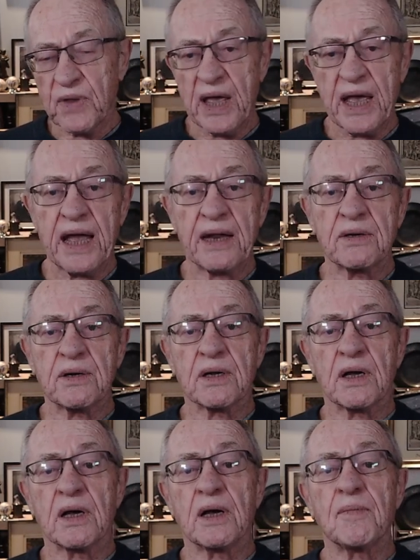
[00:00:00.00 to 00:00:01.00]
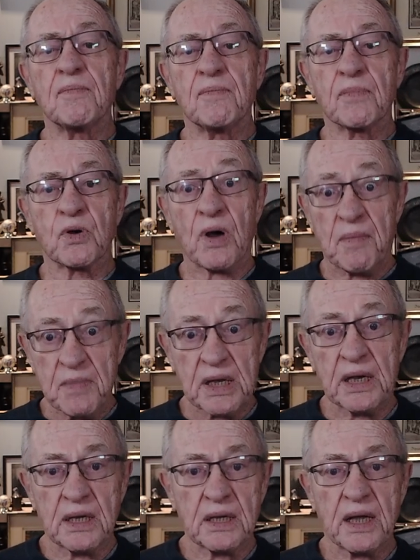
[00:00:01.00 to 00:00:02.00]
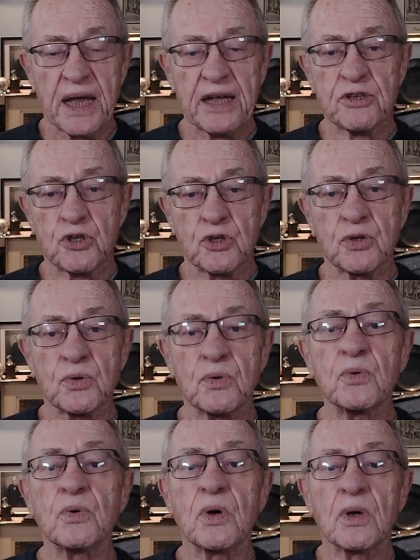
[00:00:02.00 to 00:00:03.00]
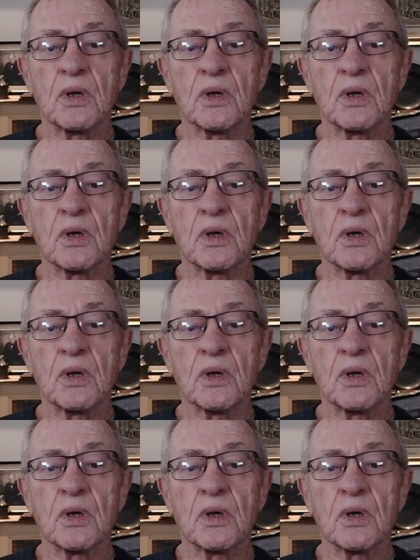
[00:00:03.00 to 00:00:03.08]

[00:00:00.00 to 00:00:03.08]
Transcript: and Crimea and to